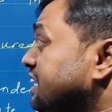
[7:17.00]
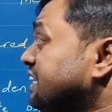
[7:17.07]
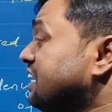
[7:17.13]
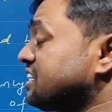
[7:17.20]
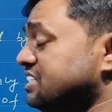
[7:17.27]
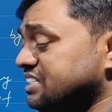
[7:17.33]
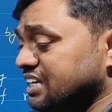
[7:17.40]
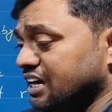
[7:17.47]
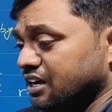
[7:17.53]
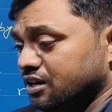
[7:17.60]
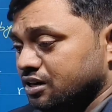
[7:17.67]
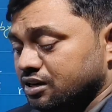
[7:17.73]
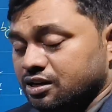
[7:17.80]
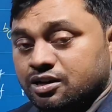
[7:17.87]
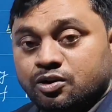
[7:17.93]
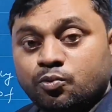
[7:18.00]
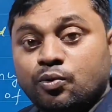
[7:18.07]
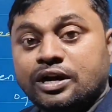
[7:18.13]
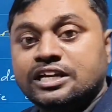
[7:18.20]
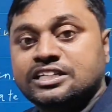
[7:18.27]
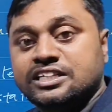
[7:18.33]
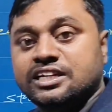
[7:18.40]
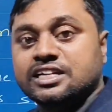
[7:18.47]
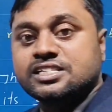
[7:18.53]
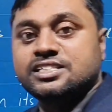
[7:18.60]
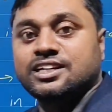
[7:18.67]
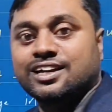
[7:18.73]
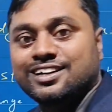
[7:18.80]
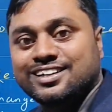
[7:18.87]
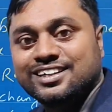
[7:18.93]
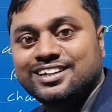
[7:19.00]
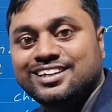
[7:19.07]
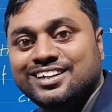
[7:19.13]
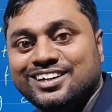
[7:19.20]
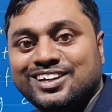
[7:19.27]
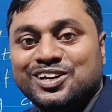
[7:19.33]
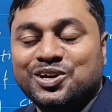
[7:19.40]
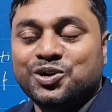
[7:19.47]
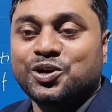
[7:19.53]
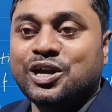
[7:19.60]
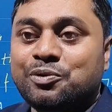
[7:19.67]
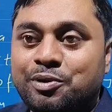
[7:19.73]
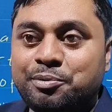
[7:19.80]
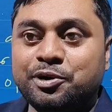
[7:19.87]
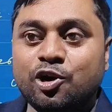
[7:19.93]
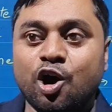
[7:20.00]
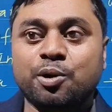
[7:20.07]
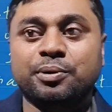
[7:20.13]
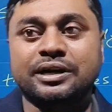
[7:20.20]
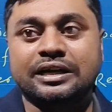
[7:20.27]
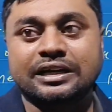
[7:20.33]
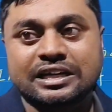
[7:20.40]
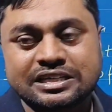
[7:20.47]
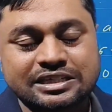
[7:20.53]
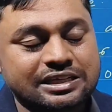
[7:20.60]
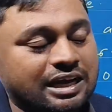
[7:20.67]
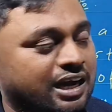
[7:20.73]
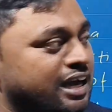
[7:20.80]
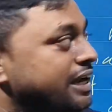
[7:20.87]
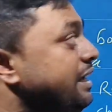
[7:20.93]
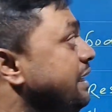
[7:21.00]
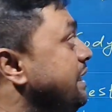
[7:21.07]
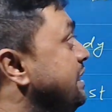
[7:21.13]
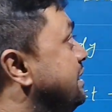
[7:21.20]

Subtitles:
inertia. What is inertia? Okay, when we talk about inertia, it